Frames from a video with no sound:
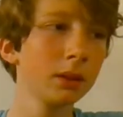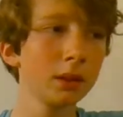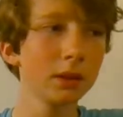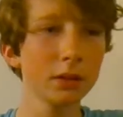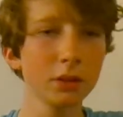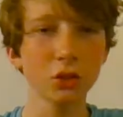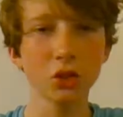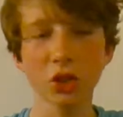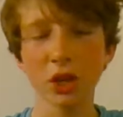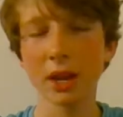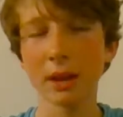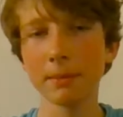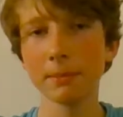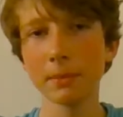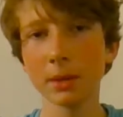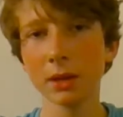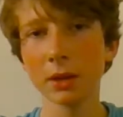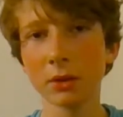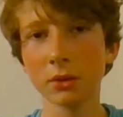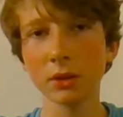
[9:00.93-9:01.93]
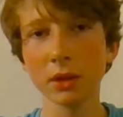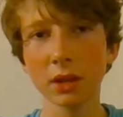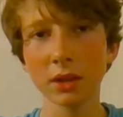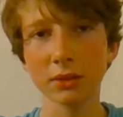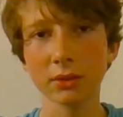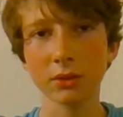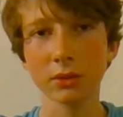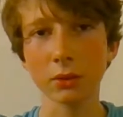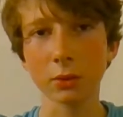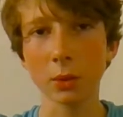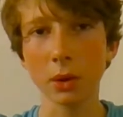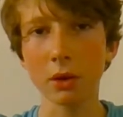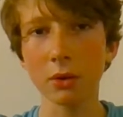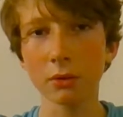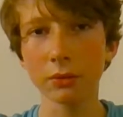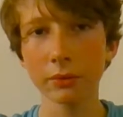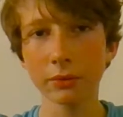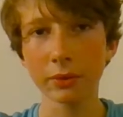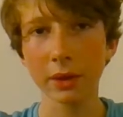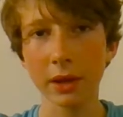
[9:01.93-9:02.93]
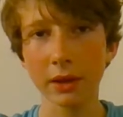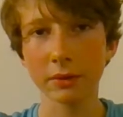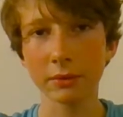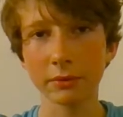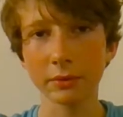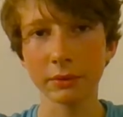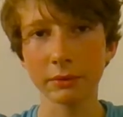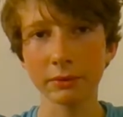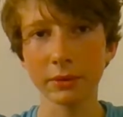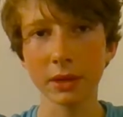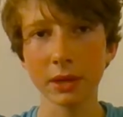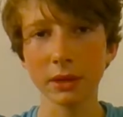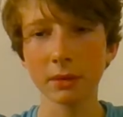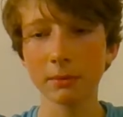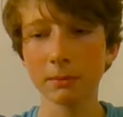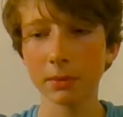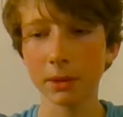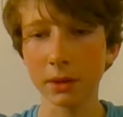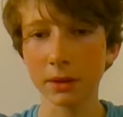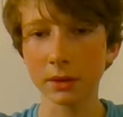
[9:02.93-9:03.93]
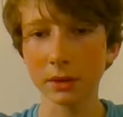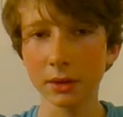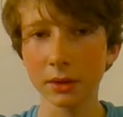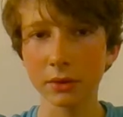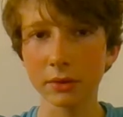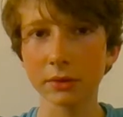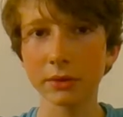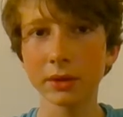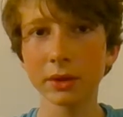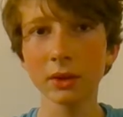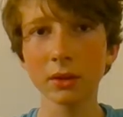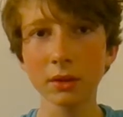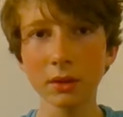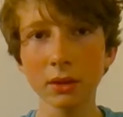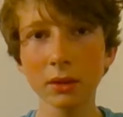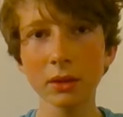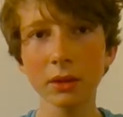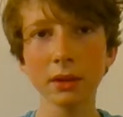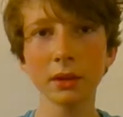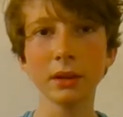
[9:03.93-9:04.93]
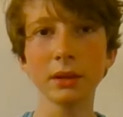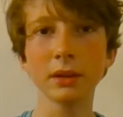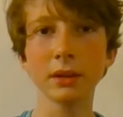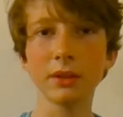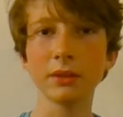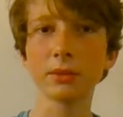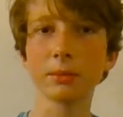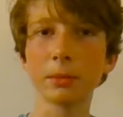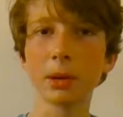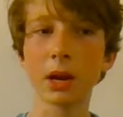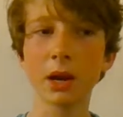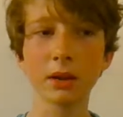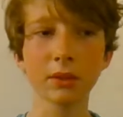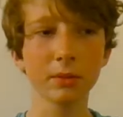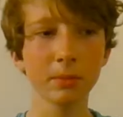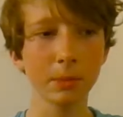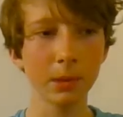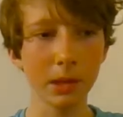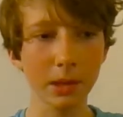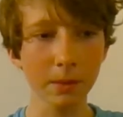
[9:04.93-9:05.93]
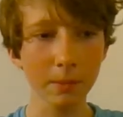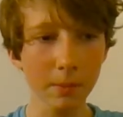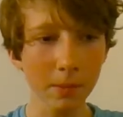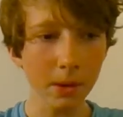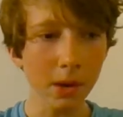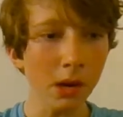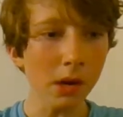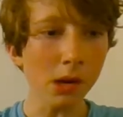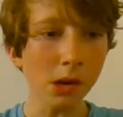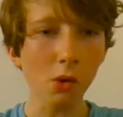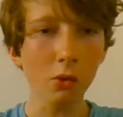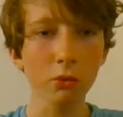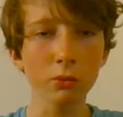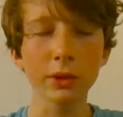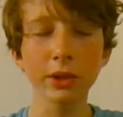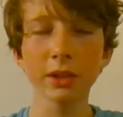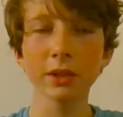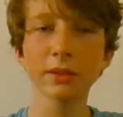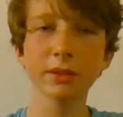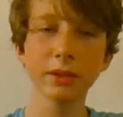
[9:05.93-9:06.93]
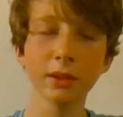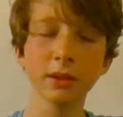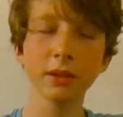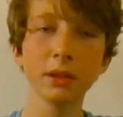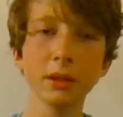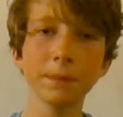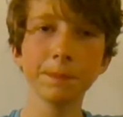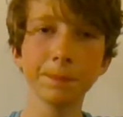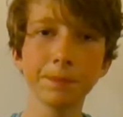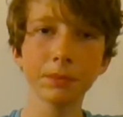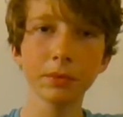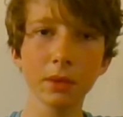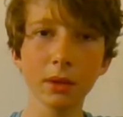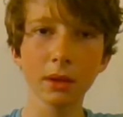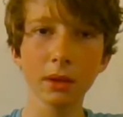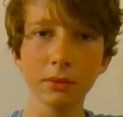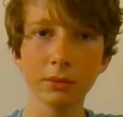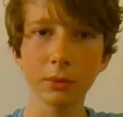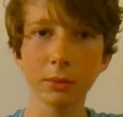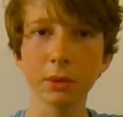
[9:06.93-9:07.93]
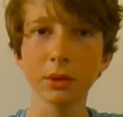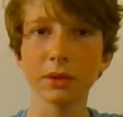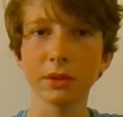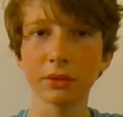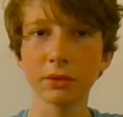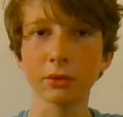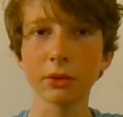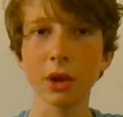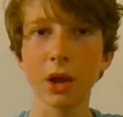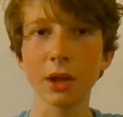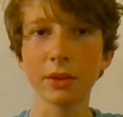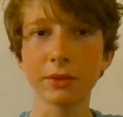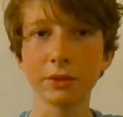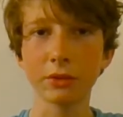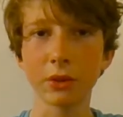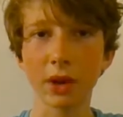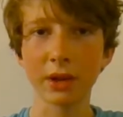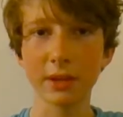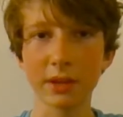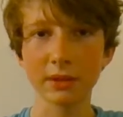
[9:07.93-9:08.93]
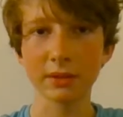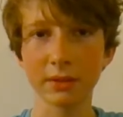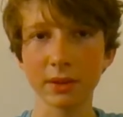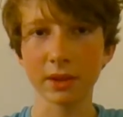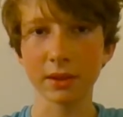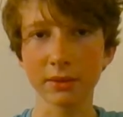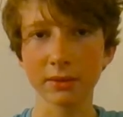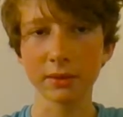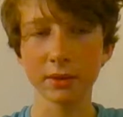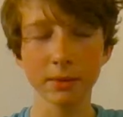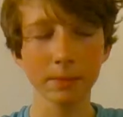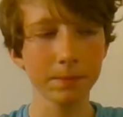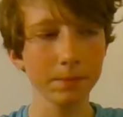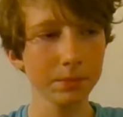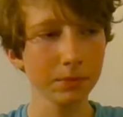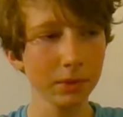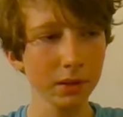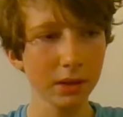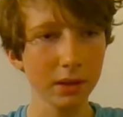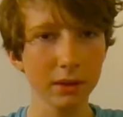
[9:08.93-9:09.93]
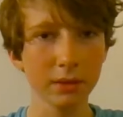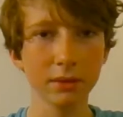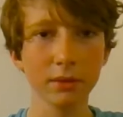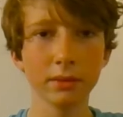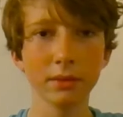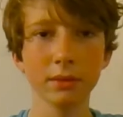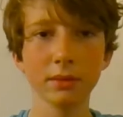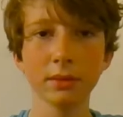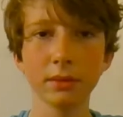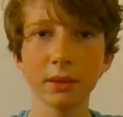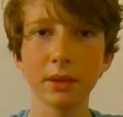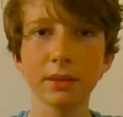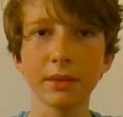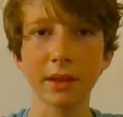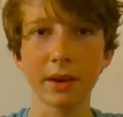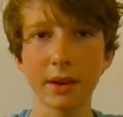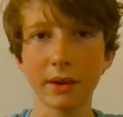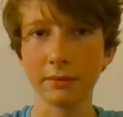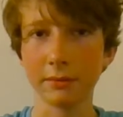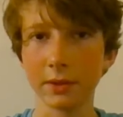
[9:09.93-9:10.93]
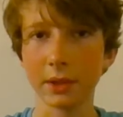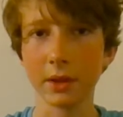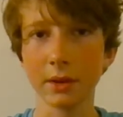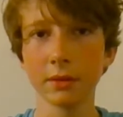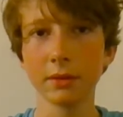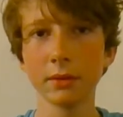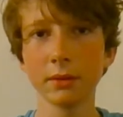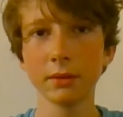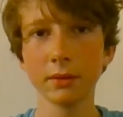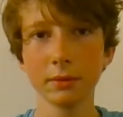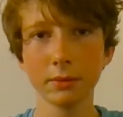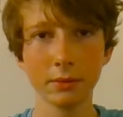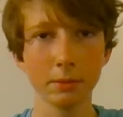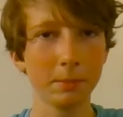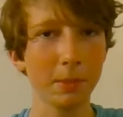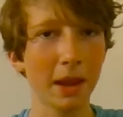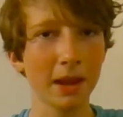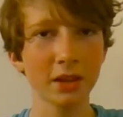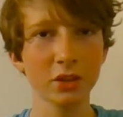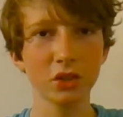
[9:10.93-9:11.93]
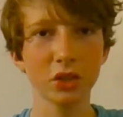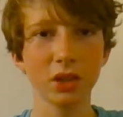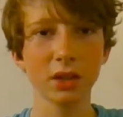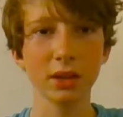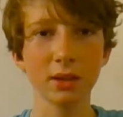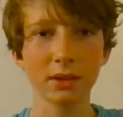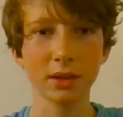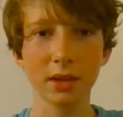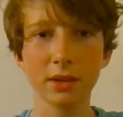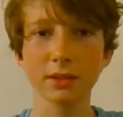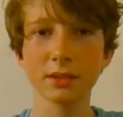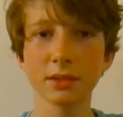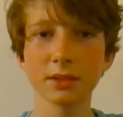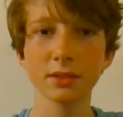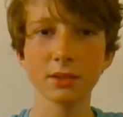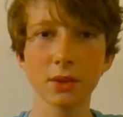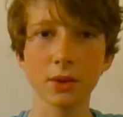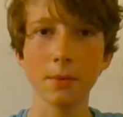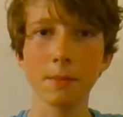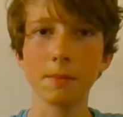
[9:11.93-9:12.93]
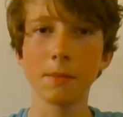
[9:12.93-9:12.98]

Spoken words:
a shame. It only gets a 12 out of 15, but still decent marks. But realistically, if you want to disregard the dry taste test, it's a 10 out of 10 for packaging and taste. So